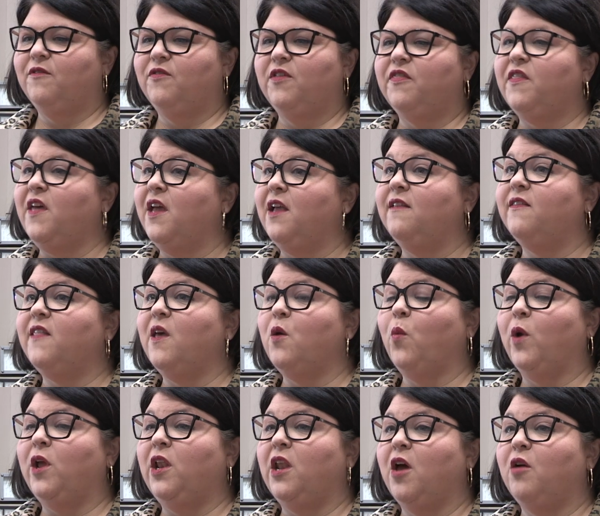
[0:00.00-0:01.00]
of the things that
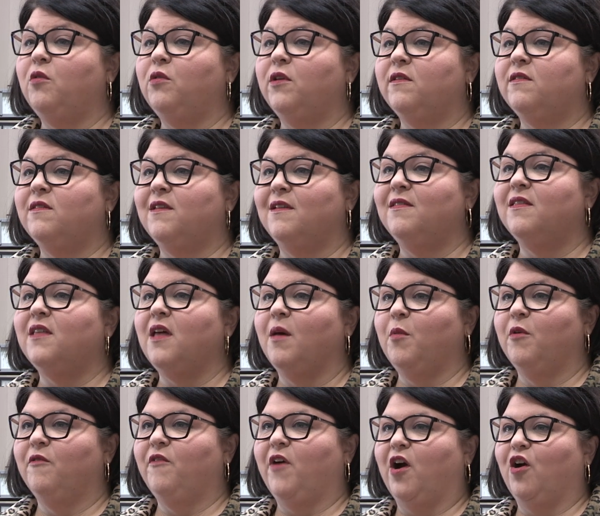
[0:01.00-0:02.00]
we noticed in
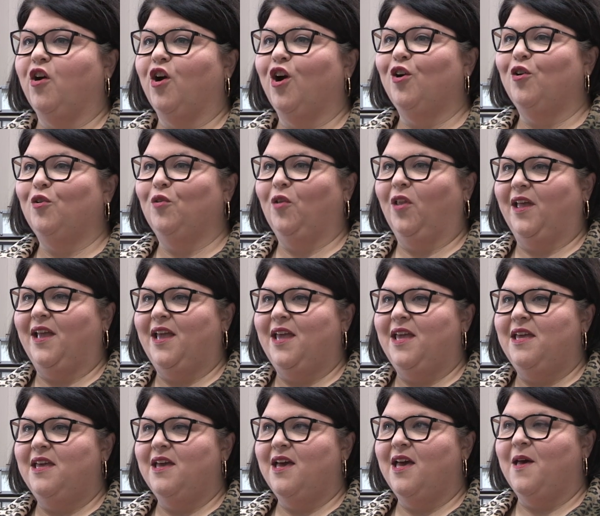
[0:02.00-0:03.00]
some of our
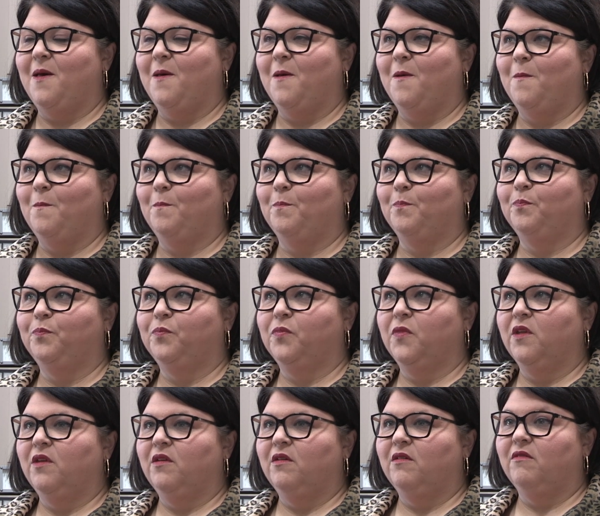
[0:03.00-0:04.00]
early um,
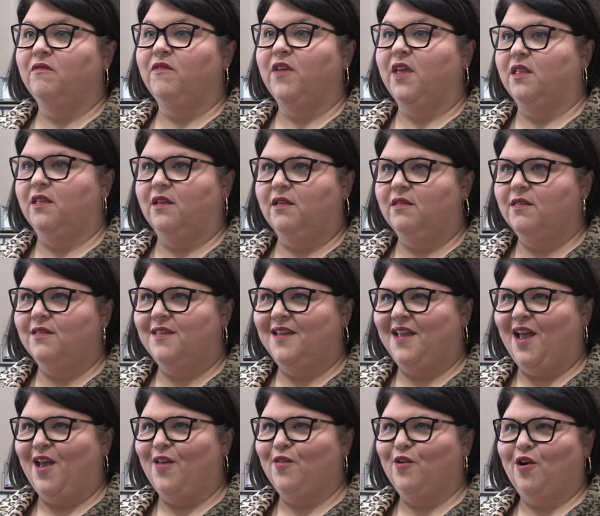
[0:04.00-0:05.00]
visits
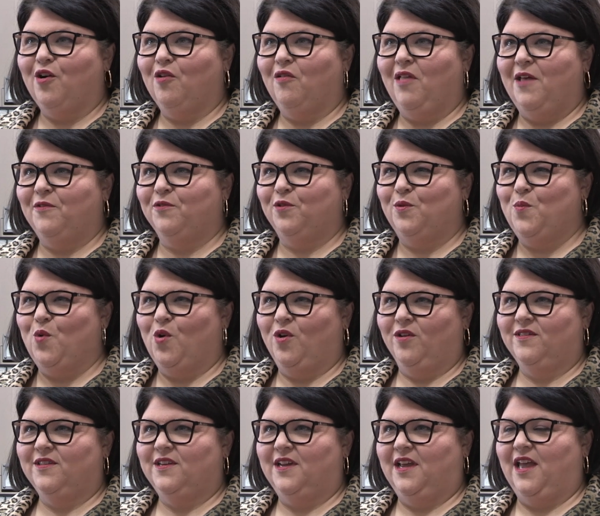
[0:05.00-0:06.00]
together, our classroom
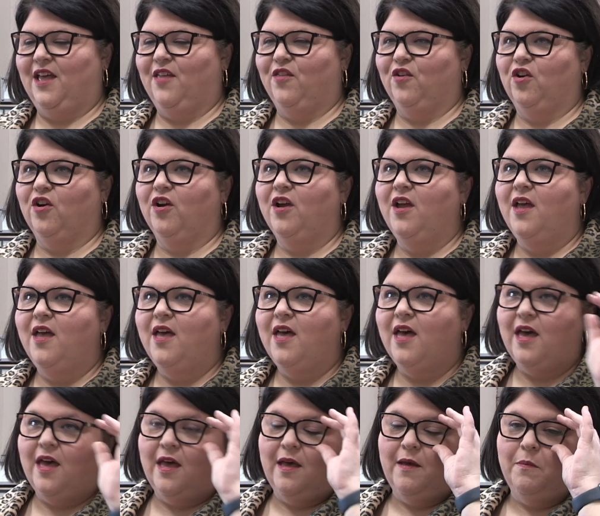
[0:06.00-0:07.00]
walks together,
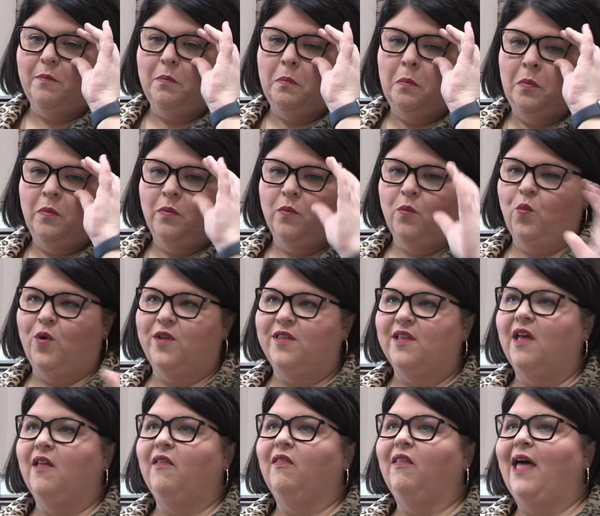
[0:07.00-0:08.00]
um, was
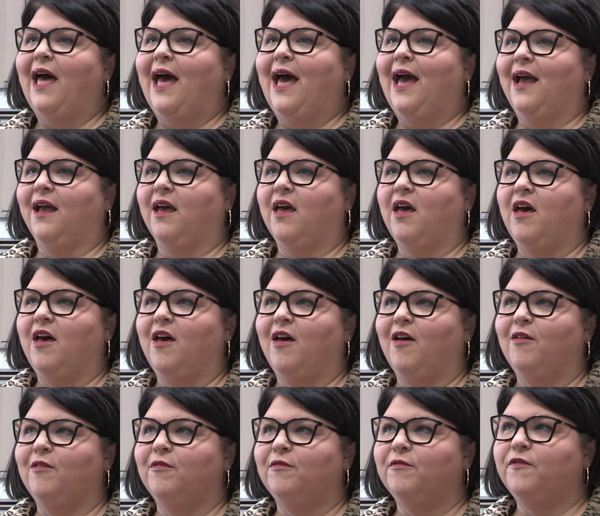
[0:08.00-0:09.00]
a lack
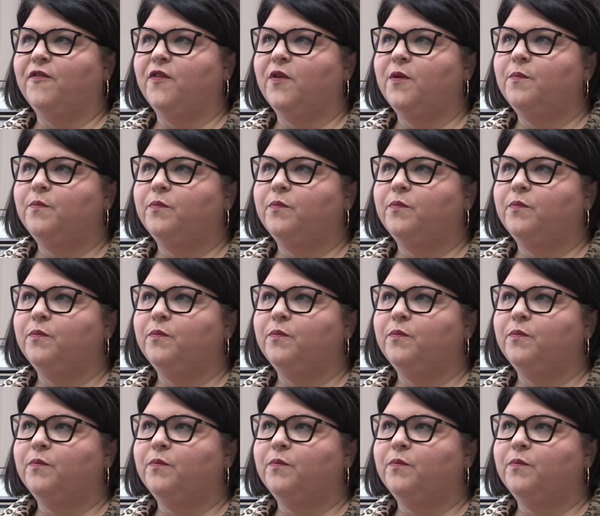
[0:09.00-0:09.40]
of